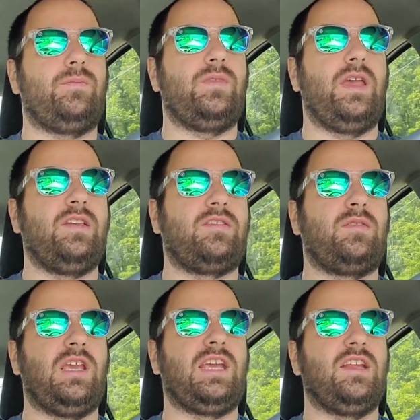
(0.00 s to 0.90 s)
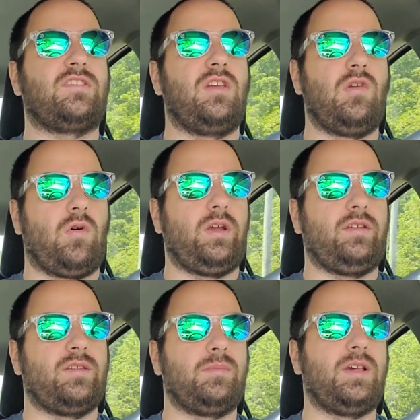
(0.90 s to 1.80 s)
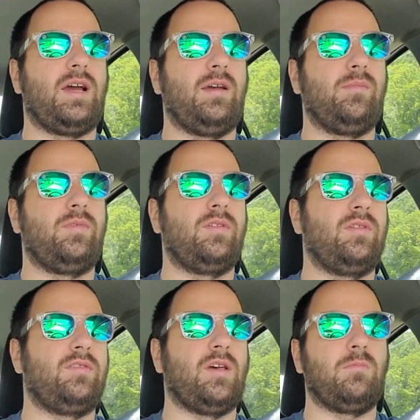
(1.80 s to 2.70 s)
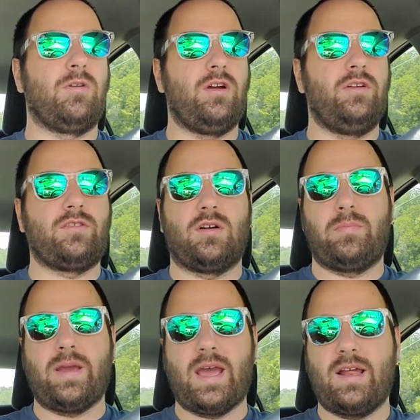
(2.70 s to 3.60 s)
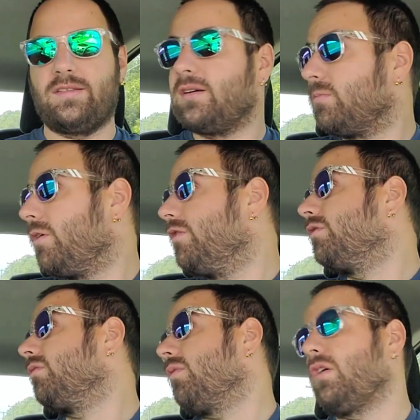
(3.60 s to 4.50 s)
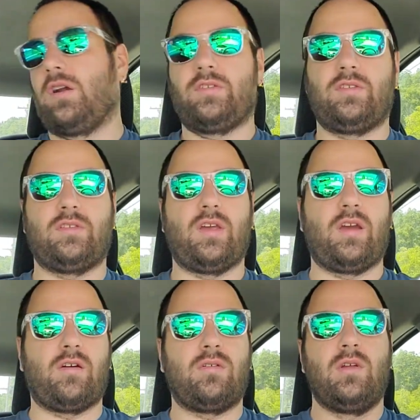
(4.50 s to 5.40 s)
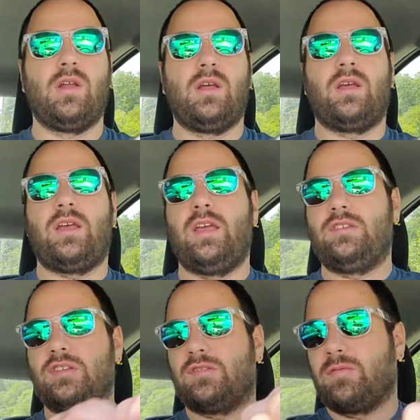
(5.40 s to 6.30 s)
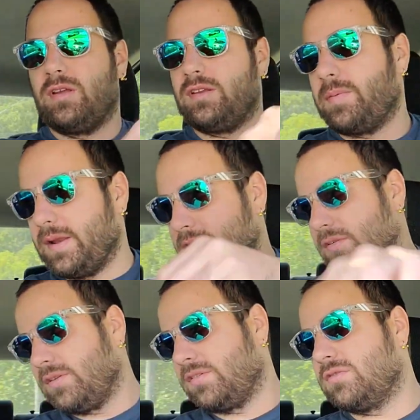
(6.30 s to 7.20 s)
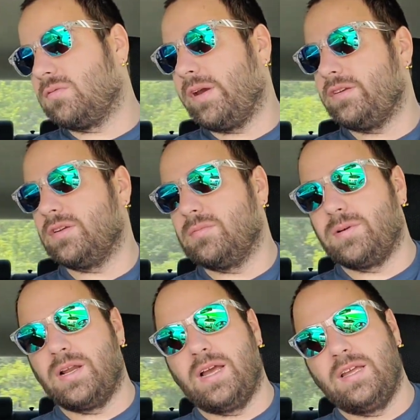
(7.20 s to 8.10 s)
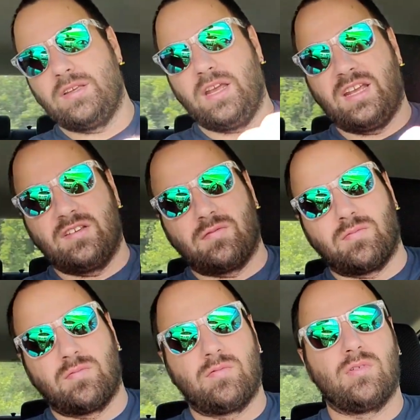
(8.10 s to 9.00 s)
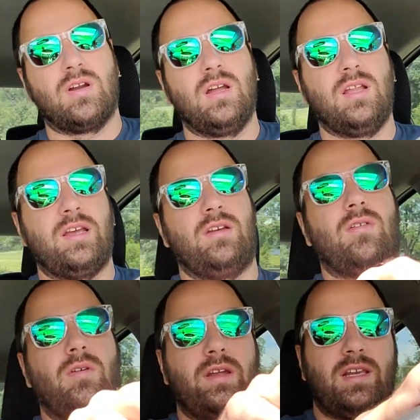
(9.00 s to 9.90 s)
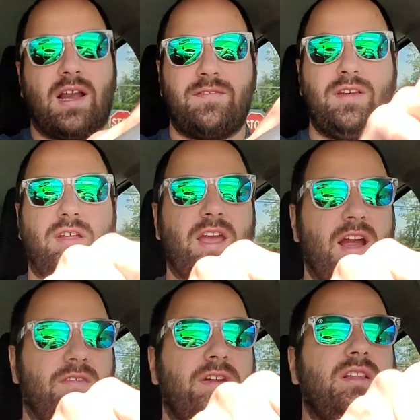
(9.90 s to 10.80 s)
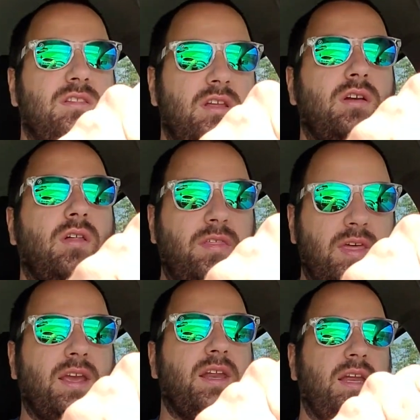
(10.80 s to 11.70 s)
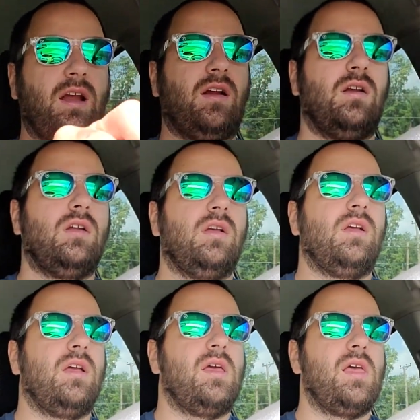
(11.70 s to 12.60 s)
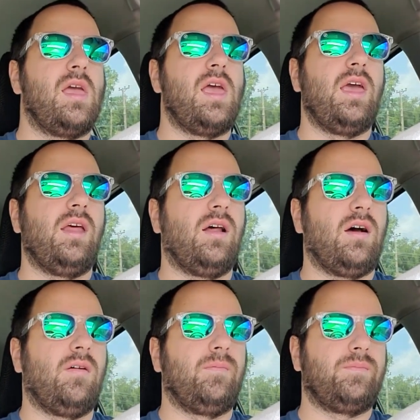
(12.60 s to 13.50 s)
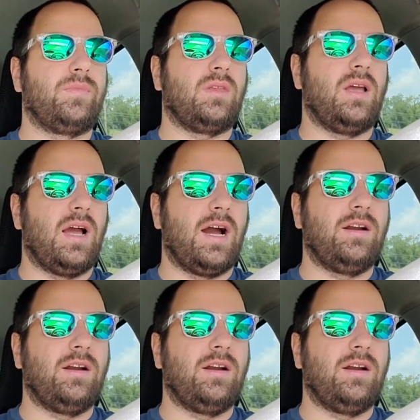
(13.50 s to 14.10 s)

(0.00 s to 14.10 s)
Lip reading: it gets annoying sometimes. Some roads aren't bad, some roads are worse. So it just really depends on the situation, but it gets really annoying that I feel every little thing in here. And I don't